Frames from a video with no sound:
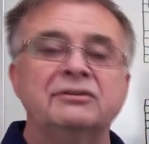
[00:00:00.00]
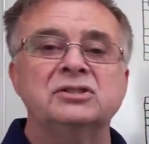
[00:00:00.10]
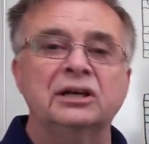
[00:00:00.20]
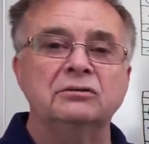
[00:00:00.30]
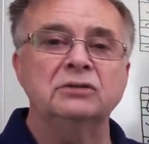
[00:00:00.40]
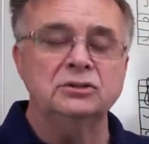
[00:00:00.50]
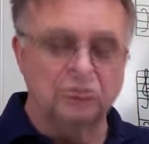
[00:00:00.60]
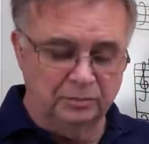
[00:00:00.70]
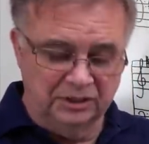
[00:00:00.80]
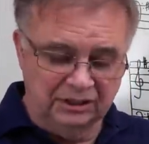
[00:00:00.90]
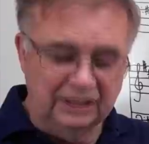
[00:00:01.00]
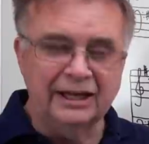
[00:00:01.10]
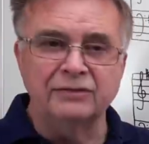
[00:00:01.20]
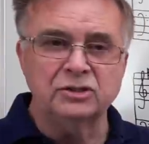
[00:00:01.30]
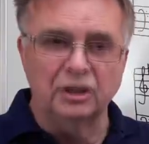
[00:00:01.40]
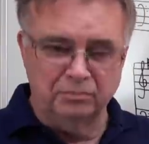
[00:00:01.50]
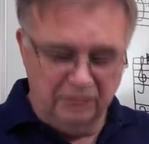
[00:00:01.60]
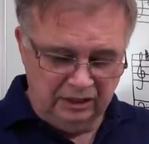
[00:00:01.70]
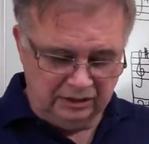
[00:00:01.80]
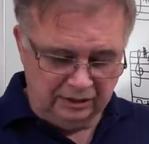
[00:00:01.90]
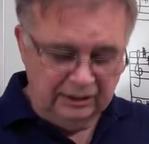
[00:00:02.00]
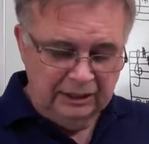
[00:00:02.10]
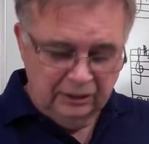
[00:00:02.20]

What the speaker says: a secondary dominant in F sharp minor.